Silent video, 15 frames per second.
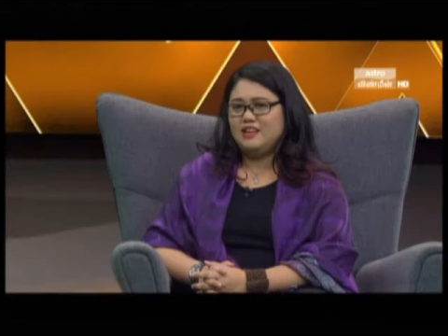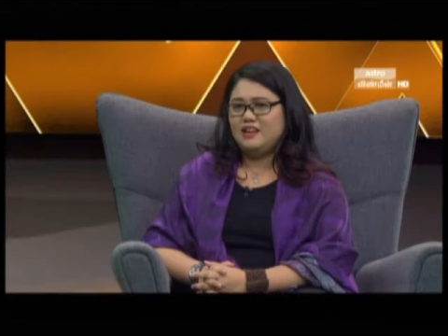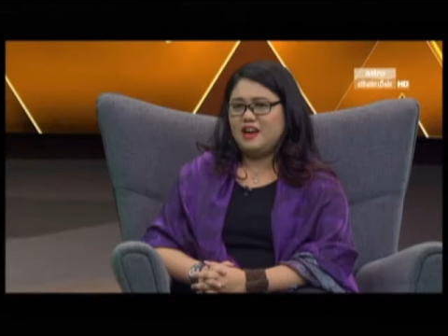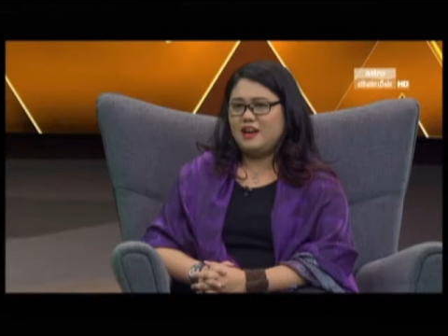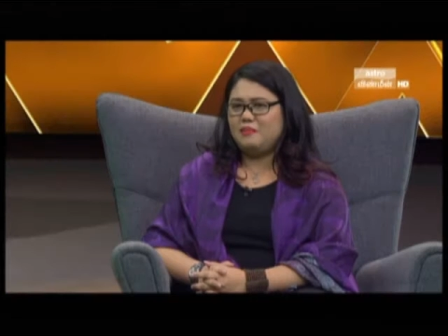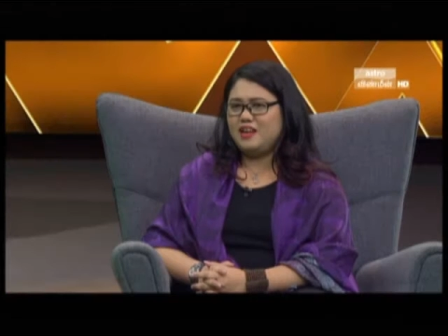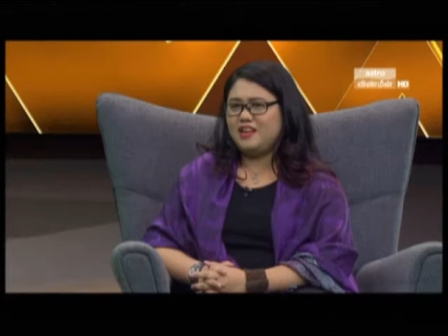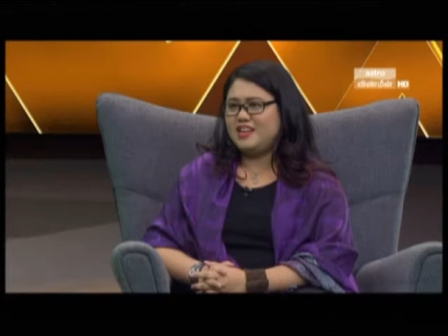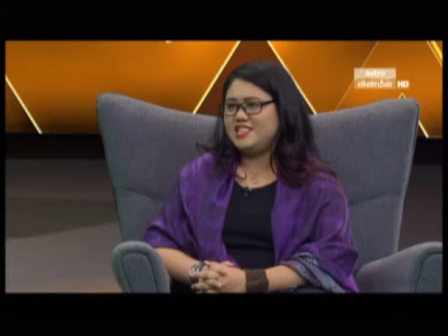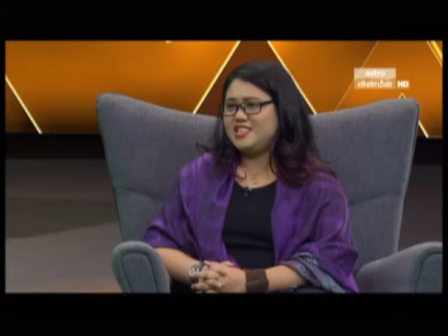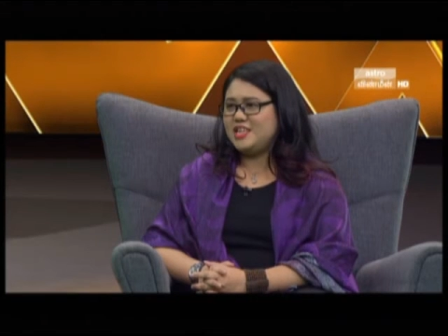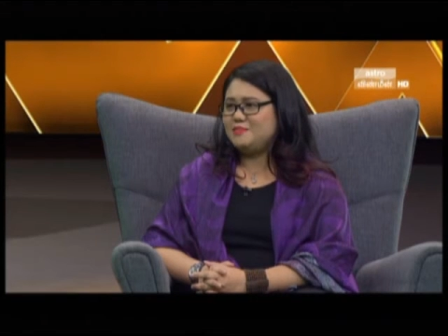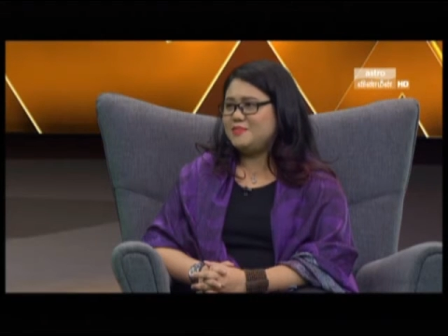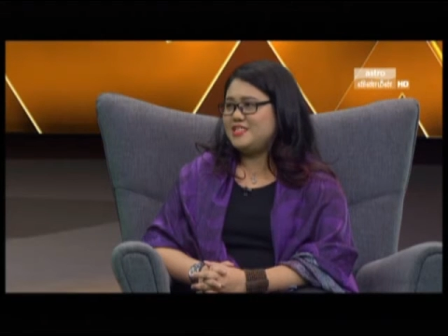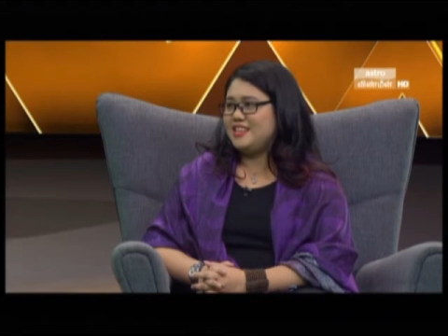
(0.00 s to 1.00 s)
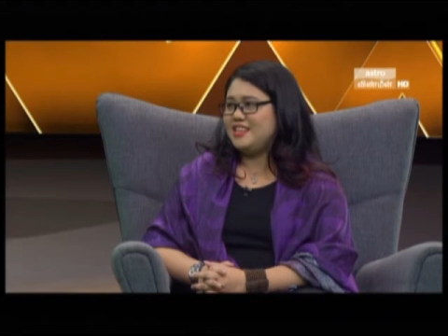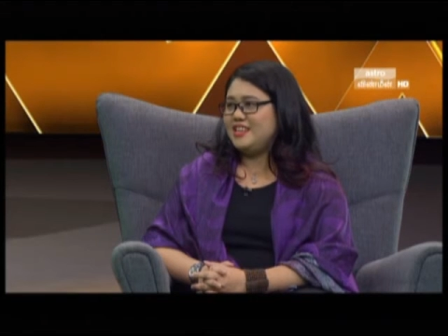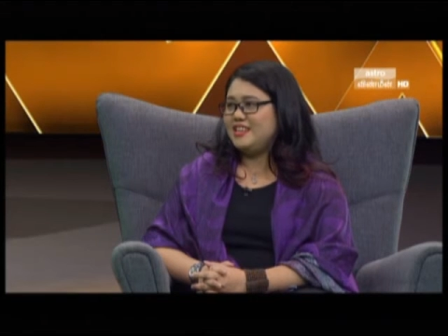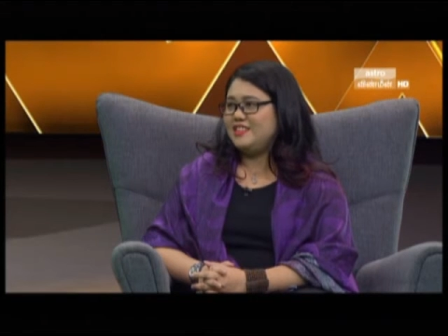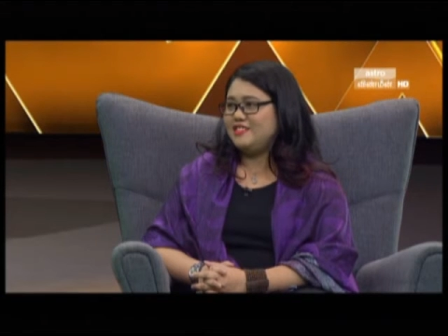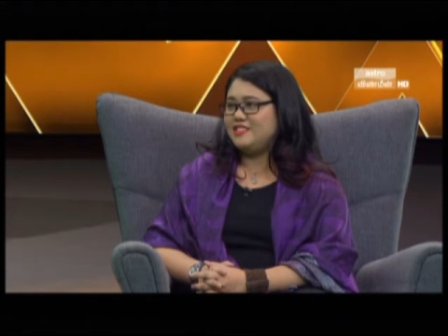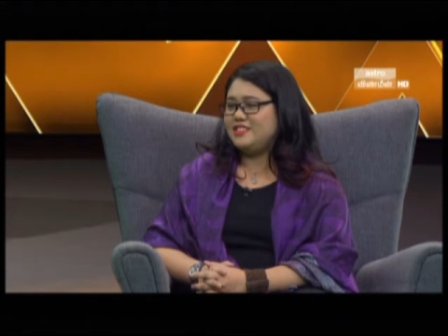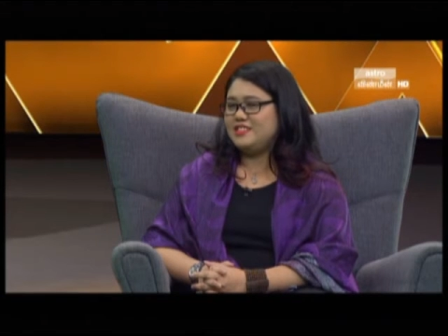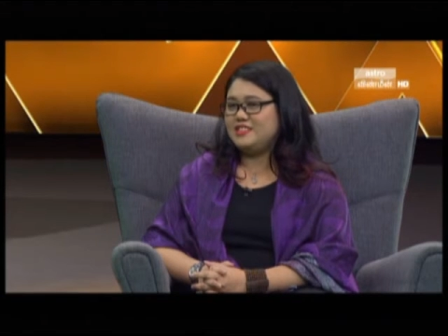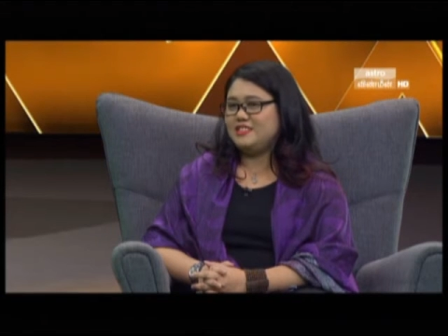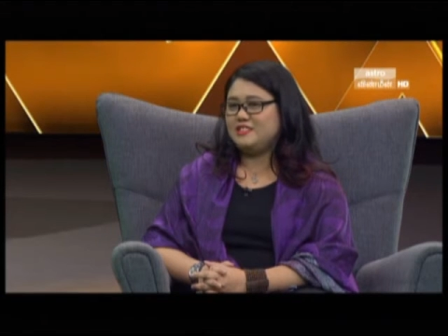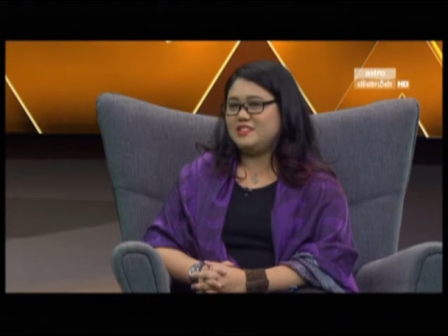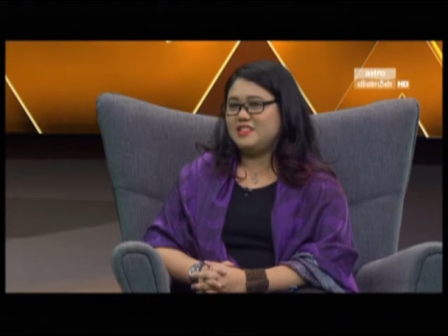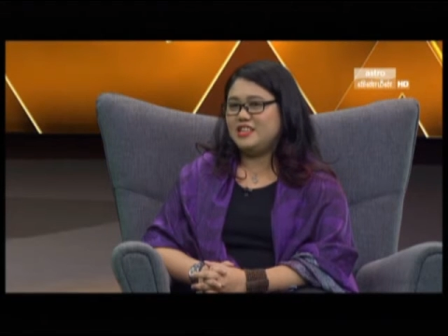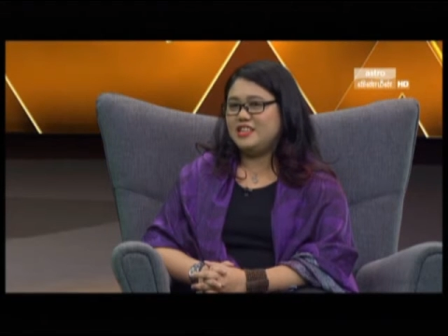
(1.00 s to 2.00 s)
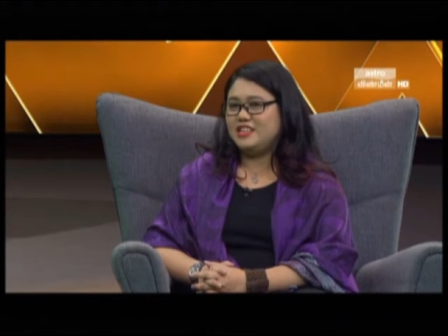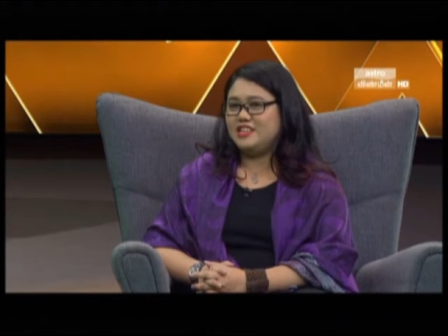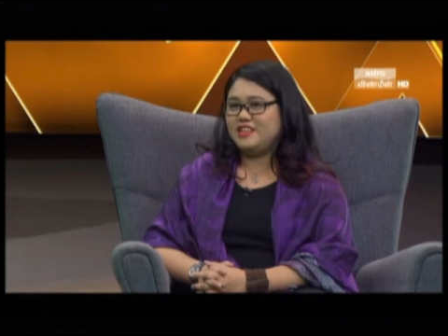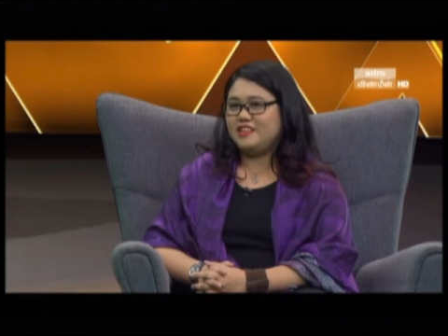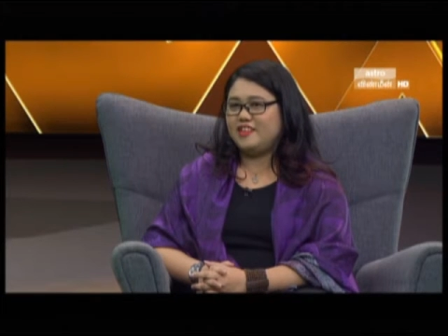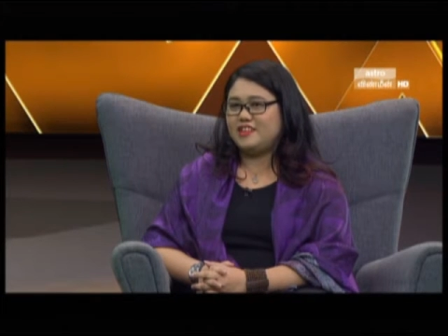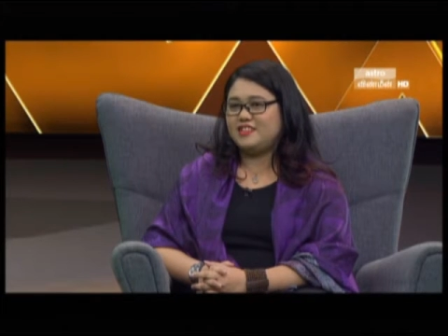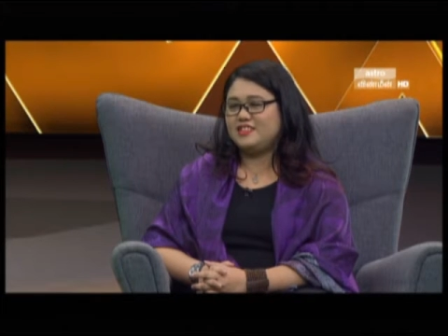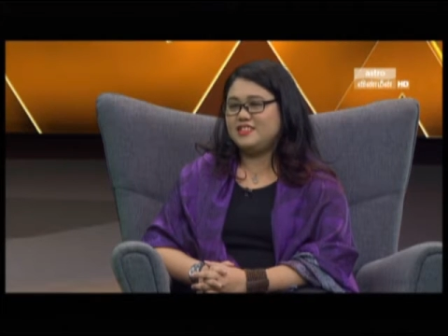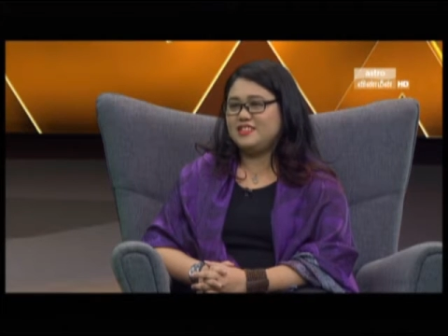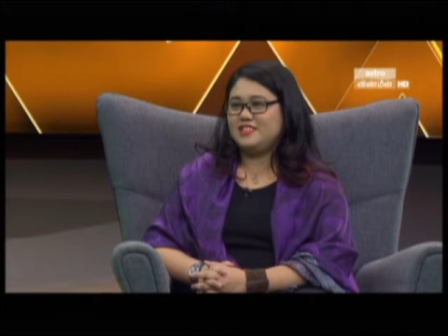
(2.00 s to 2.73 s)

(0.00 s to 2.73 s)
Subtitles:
met James Lee, you know, the indie director.